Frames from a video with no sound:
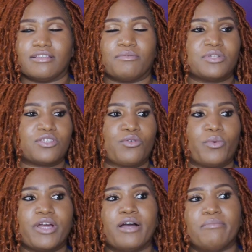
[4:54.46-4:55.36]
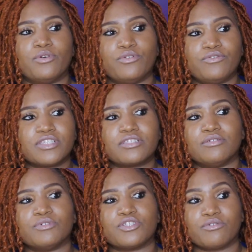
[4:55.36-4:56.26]
the way I move is
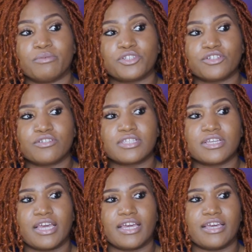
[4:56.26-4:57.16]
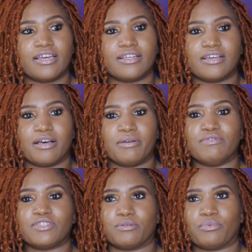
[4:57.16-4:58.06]
still with scriptures, and
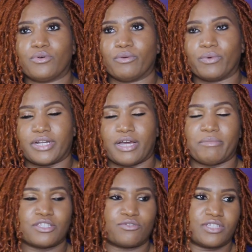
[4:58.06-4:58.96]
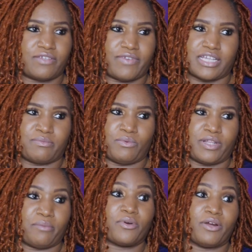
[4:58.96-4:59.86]
even to the point where now my students even ask me
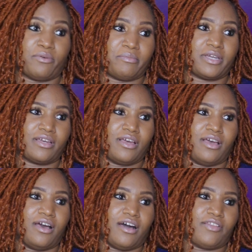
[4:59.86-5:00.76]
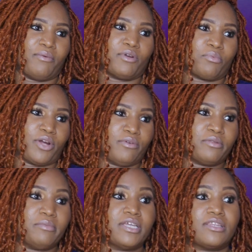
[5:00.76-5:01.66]
will they pray with me. They want to pray
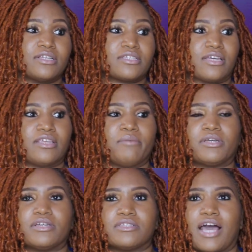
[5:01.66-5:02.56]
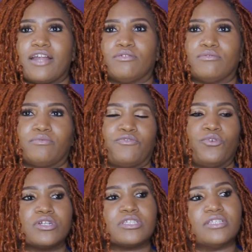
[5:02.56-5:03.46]
with me and things like that because I don't
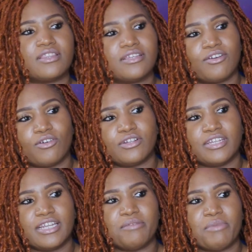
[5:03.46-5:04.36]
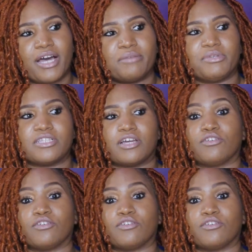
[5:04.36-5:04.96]
force nothing on anybody because I don't